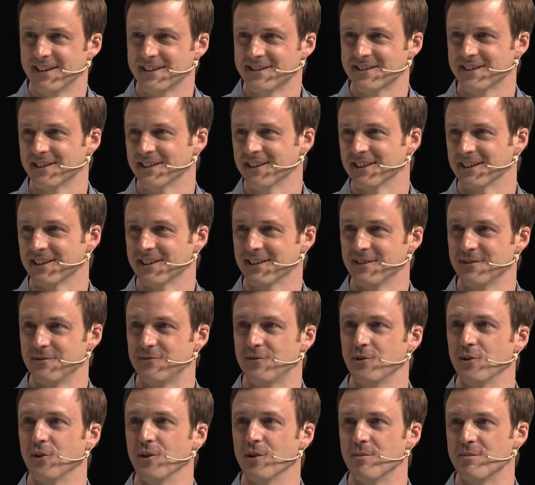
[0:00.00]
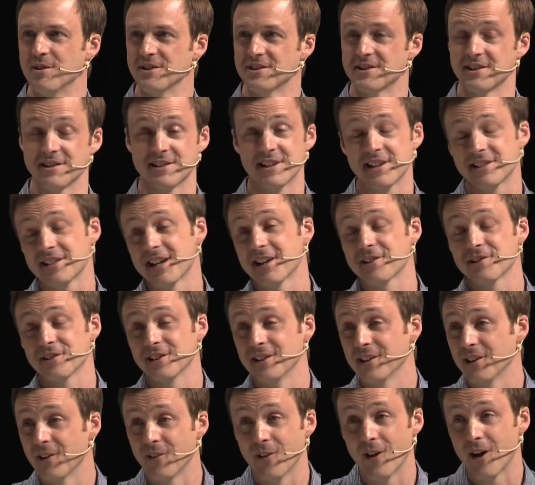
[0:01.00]
to fuel the business. That's
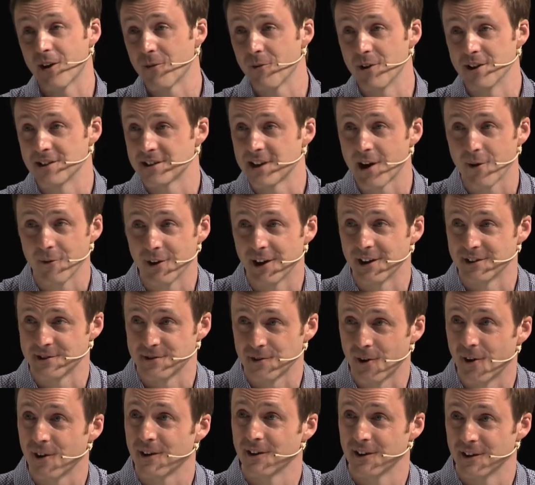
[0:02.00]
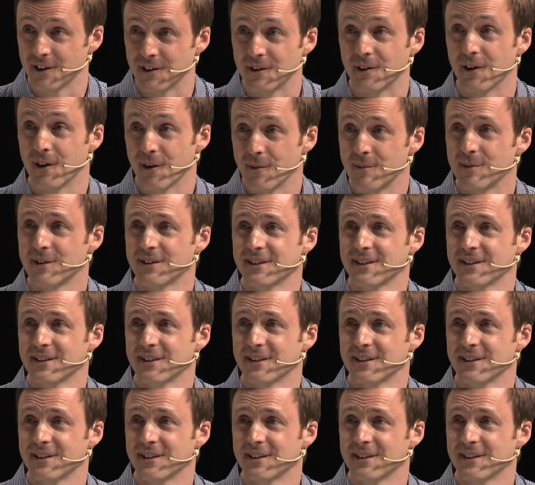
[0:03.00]
actually a lot of ways how we got started in Europe.